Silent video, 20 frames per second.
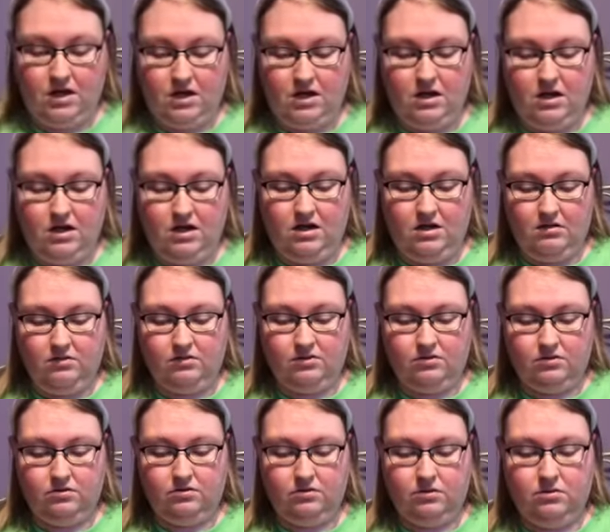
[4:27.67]
and I'm
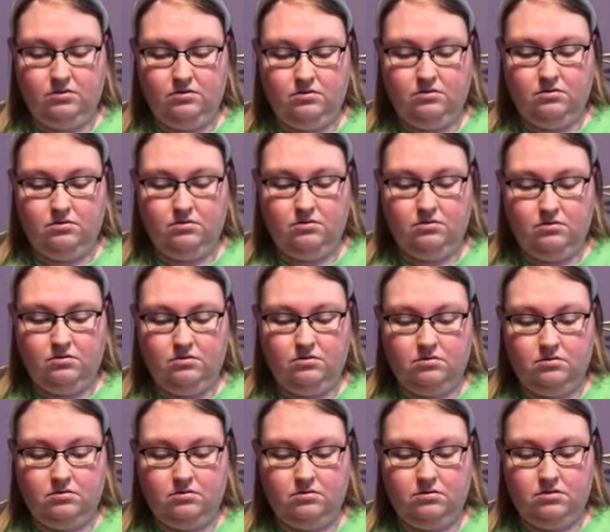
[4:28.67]
just going to
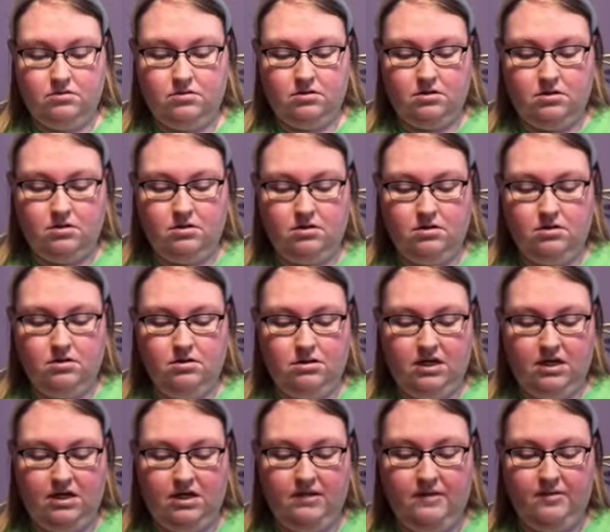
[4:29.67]

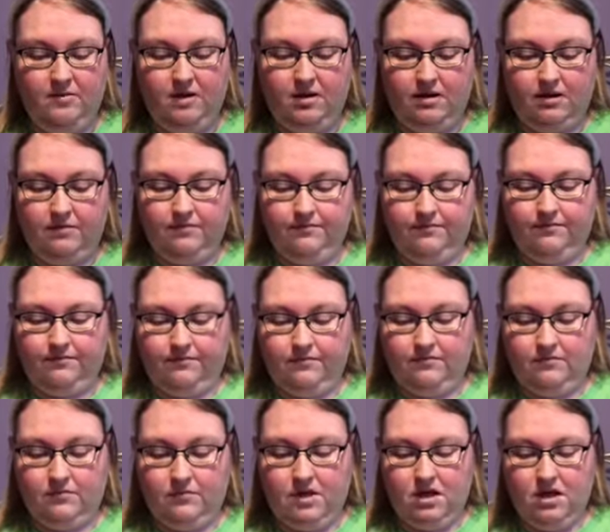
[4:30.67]
tie it in the back.
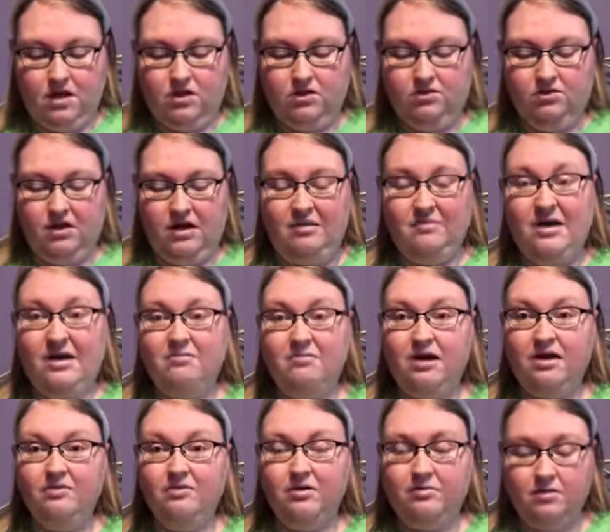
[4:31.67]
So I made my
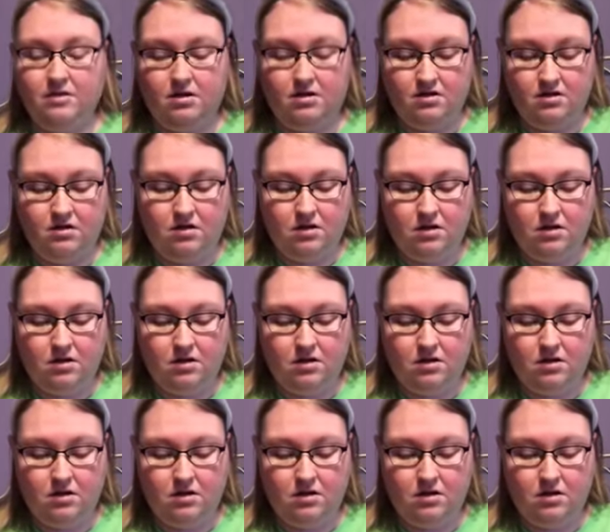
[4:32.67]
ribbon